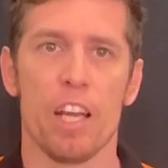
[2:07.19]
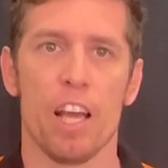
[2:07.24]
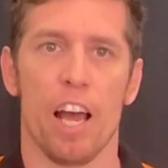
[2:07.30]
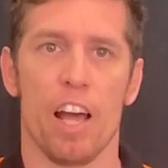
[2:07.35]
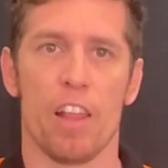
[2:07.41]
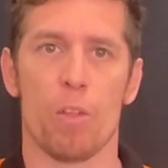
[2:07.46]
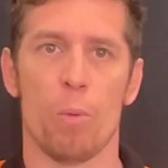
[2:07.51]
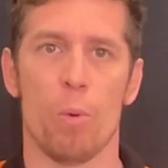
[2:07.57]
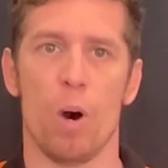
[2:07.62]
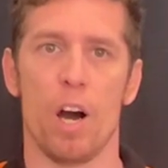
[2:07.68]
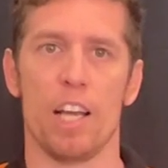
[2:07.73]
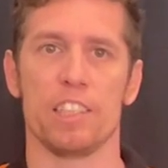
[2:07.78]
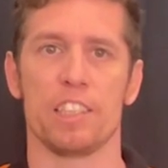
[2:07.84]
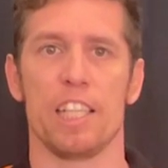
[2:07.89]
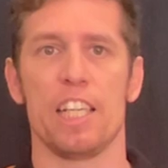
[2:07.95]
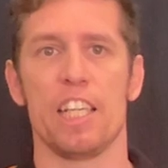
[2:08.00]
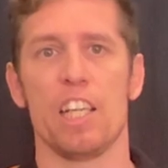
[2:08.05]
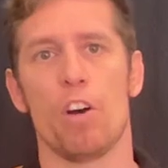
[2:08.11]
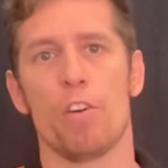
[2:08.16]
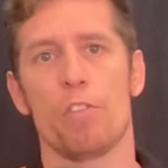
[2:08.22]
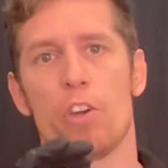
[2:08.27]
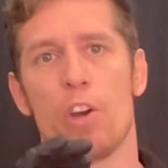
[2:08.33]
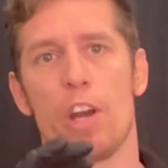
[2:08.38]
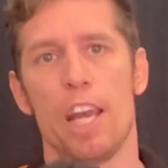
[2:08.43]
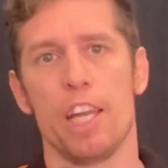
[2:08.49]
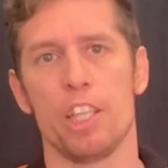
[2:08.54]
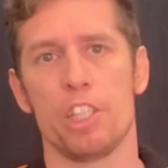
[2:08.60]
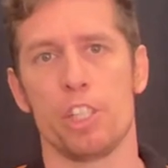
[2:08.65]
Otherwise, any of your
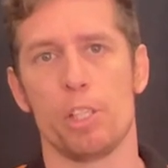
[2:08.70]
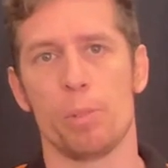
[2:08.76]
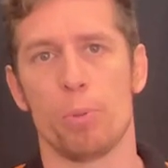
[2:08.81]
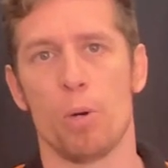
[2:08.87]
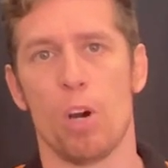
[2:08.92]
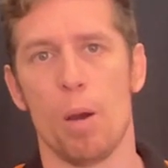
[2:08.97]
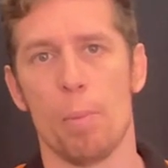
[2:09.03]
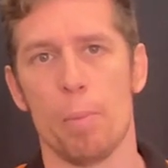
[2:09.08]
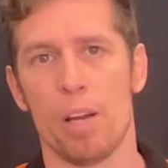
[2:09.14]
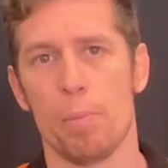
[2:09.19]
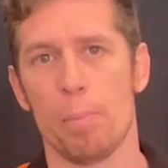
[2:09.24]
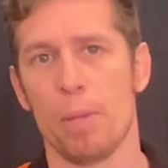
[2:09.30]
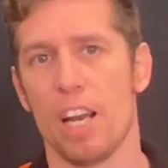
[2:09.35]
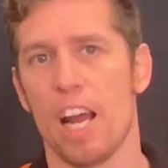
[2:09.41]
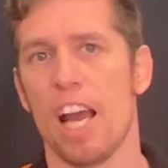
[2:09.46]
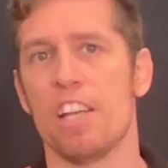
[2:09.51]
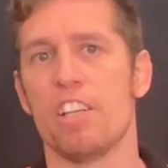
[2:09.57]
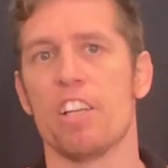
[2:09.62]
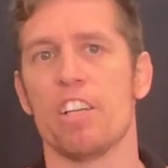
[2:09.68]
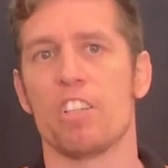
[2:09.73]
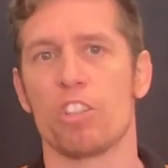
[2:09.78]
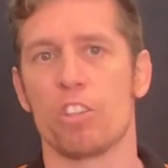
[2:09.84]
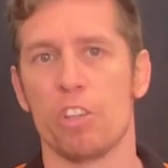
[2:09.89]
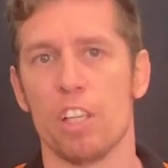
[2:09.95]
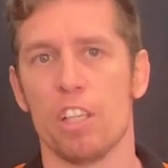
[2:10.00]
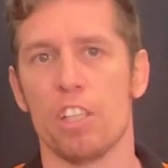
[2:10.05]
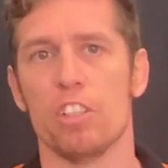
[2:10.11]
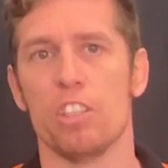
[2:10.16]
etching primer, a bit of 800
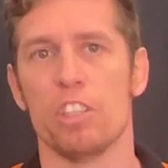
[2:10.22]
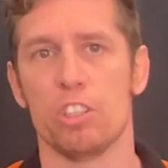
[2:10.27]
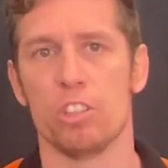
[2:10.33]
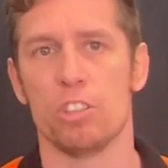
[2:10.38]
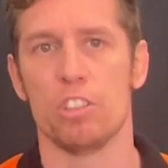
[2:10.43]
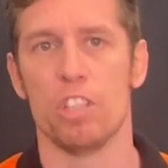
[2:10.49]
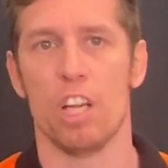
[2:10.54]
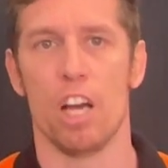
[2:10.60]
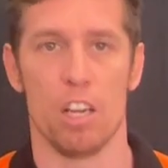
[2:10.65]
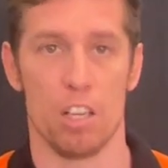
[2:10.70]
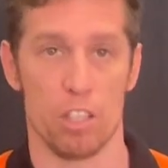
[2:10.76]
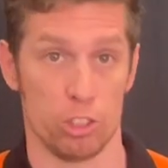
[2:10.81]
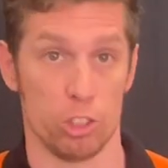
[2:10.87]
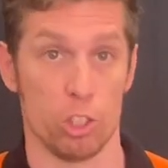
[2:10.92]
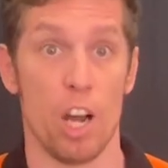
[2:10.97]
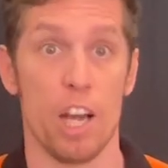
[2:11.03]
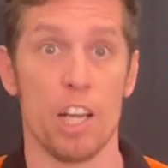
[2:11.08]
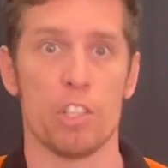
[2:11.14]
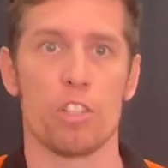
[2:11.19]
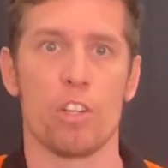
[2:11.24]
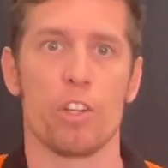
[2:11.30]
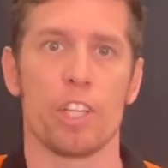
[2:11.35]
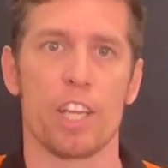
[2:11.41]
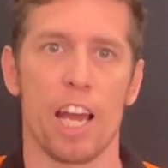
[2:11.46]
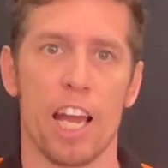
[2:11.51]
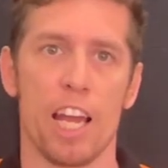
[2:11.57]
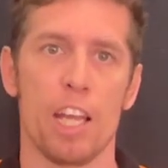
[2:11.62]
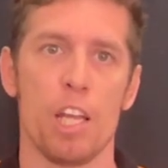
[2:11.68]
grit is dry is
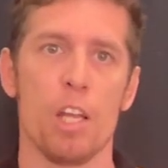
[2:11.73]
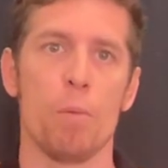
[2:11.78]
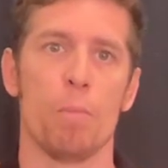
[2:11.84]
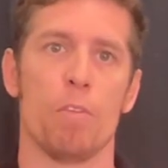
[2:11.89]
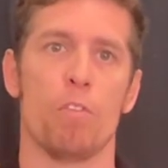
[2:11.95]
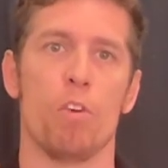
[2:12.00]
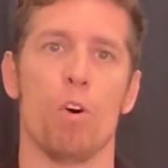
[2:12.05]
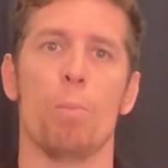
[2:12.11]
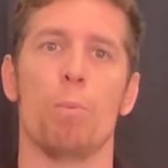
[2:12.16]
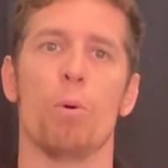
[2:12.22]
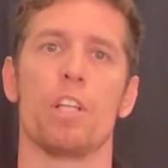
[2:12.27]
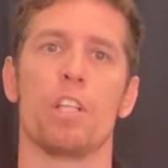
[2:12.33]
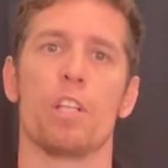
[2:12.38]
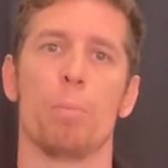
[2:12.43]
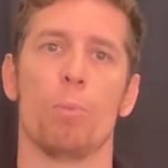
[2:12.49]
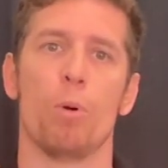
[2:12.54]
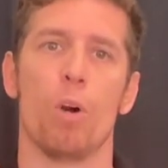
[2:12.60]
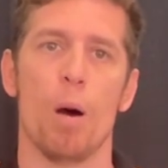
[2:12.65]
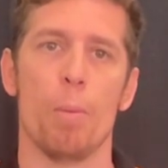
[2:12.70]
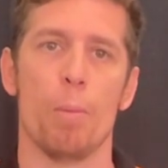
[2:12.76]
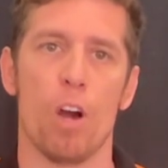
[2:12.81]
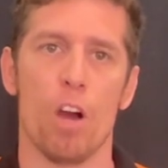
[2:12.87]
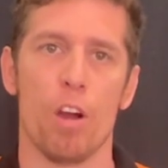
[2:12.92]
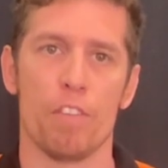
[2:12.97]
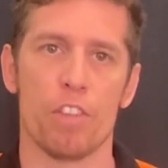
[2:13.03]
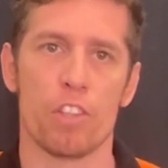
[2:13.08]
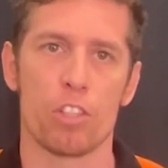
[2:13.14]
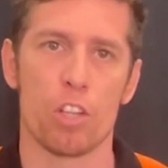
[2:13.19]
okay before putting the primer
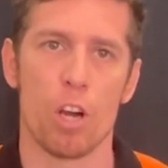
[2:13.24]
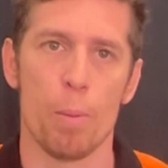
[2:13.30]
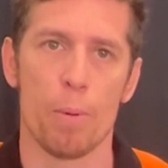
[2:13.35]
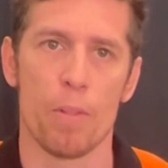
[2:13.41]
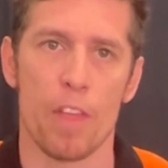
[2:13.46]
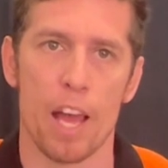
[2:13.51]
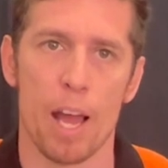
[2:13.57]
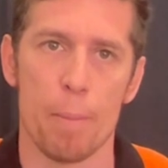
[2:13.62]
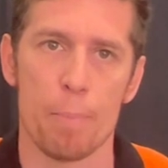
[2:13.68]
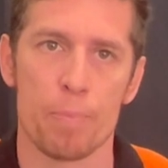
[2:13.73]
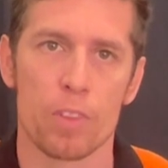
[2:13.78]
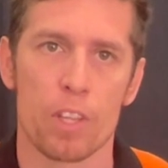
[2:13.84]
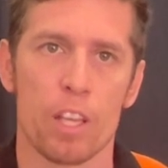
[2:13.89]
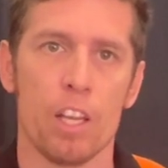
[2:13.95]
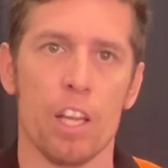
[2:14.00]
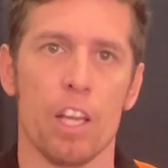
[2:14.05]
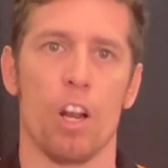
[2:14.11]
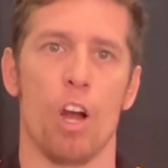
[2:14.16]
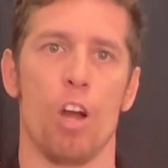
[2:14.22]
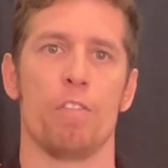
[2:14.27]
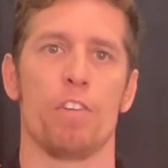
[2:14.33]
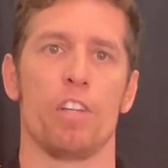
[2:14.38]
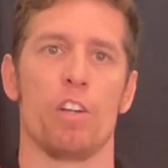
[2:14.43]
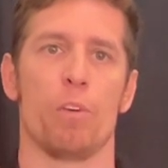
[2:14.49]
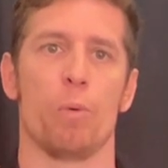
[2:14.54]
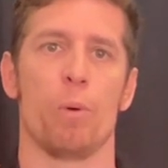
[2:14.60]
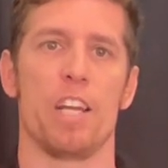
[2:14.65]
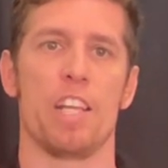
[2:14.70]
over the top of that. And hopefully
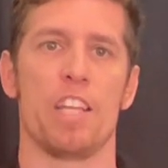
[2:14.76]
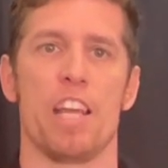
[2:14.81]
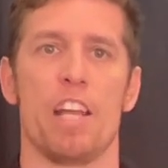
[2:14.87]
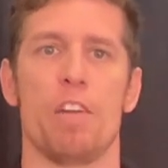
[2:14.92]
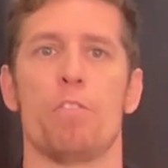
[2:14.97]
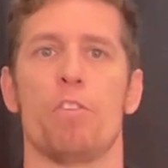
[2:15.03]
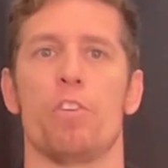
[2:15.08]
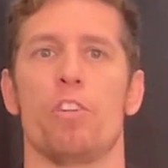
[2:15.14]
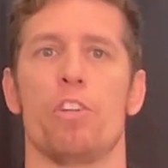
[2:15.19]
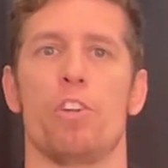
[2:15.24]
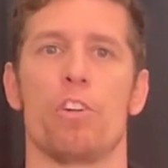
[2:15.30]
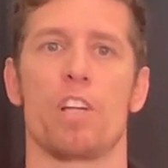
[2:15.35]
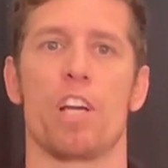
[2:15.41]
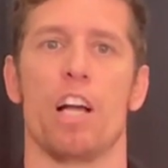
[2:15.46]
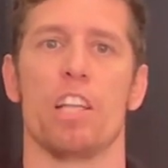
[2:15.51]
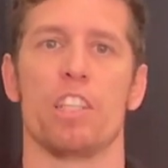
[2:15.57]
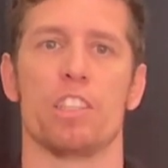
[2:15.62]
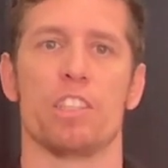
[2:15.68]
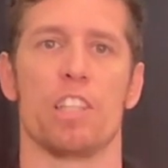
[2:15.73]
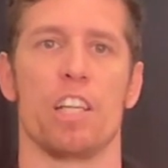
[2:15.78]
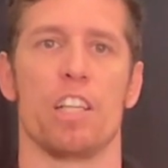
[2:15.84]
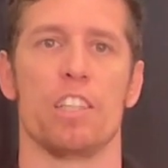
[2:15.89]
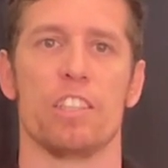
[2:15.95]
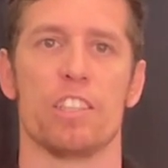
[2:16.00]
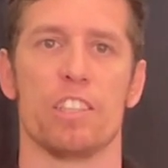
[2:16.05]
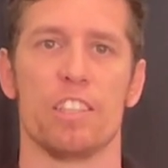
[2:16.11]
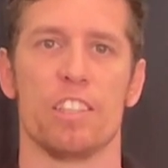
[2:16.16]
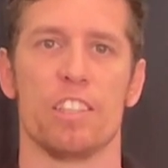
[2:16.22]
you're ready then for your color stage.